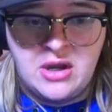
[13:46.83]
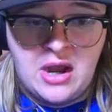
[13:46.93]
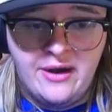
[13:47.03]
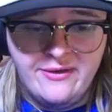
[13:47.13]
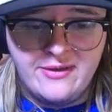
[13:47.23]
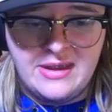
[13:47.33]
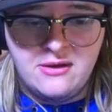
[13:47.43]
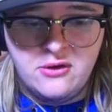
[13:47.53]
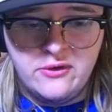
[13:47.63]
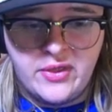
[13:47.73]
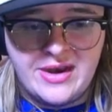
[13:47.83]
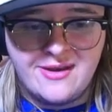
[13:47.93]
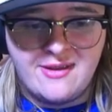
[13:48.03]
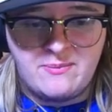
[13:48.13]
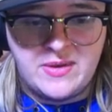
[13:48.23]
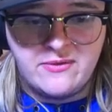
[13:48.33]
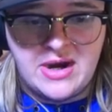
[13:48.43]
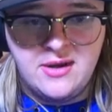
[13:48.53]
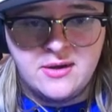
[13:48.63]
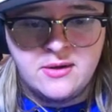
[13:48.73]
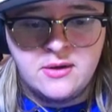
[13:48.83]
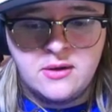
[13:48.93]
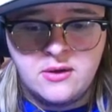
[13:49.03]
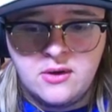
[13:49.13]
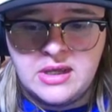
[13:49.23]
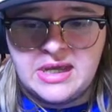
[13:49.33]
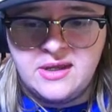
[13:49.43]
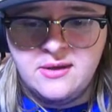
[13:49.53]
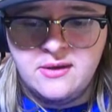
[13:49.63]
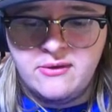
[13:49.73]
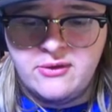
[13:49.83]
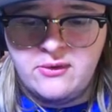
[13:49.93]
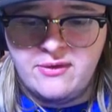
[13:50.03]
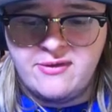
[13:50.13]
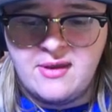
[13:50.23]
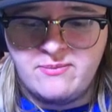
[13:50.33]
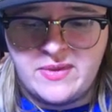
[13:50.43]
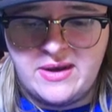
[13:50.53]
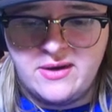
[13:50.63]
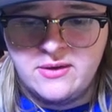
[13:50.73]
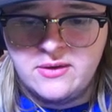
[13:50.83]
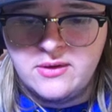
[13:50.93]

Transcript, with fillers: honestly, could lead to something, right? Okay, it's doing something.